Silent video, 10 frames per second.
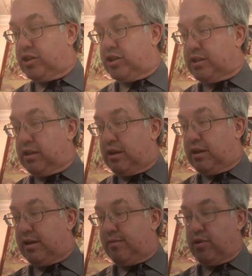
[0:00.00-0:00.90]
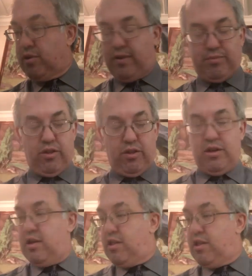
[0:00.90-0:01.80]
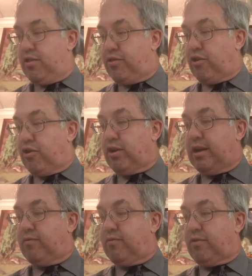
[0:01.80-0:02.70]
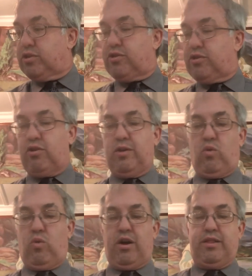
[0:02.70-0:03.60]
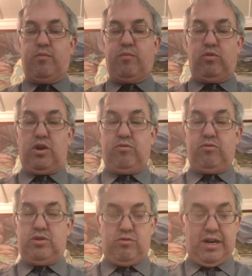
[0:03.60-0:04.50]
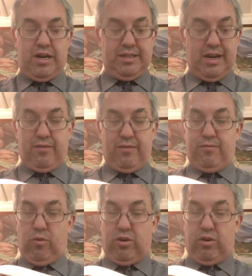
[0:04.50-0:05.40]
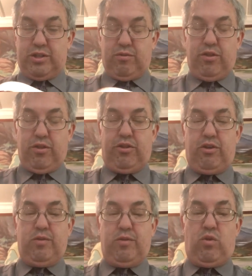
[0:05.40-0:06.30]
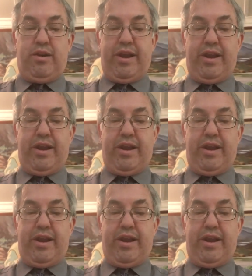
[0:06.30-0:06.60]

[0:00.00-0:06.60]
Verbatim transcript: just uh, move up to 30, verse 31, and then we'll go to 19.4. So in 31